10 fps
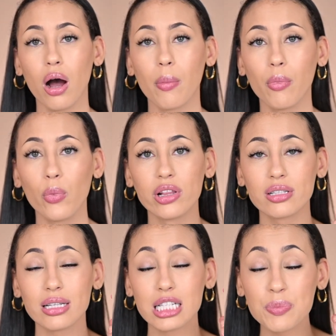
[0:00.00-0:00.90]
with
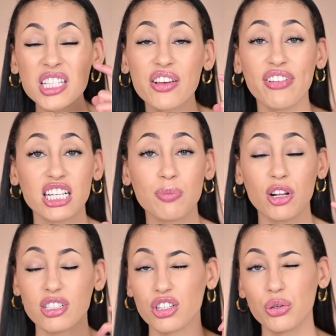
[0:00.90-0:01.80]
specific spots,
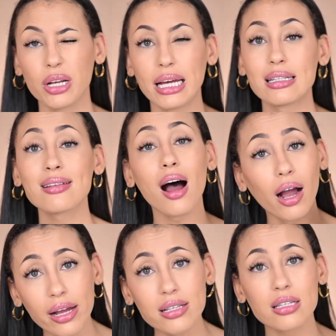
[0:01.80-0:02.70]
because you could like
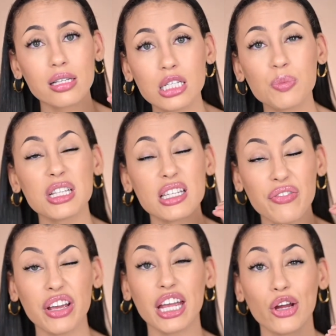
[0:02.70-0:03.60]
target
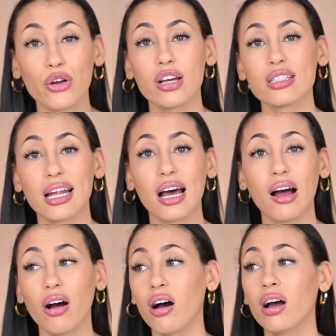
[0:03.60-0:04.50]
specific areas that
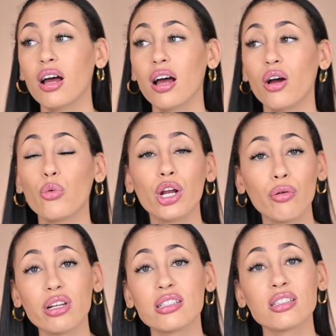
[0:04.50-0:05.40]
are
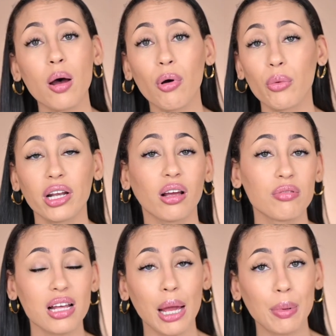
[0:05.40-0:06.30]
really stubborn when it comes
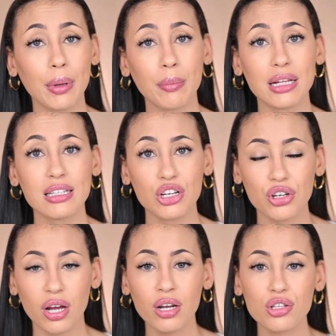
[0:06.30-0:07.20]
to
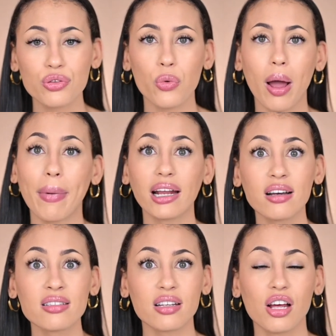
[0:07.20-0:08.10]
hyperpigmentation, so I might
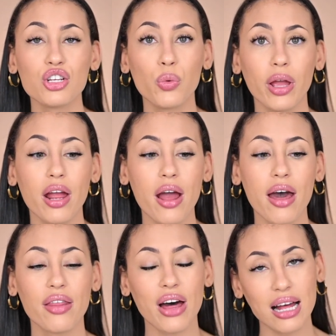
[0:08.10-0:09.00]
consider doing
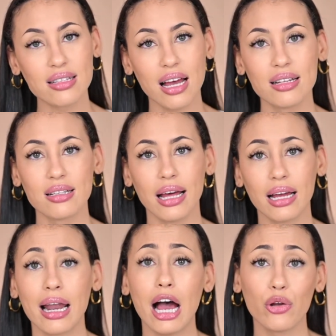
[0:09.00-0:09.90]
that as like an
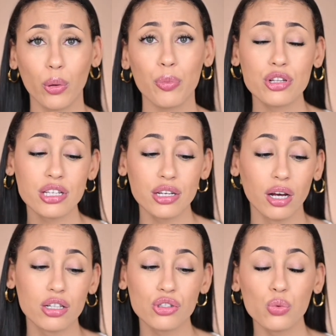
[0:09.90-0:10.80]
add-on
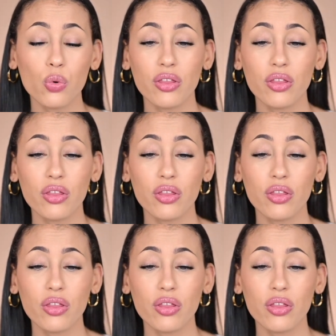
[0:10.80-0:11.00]
procedure to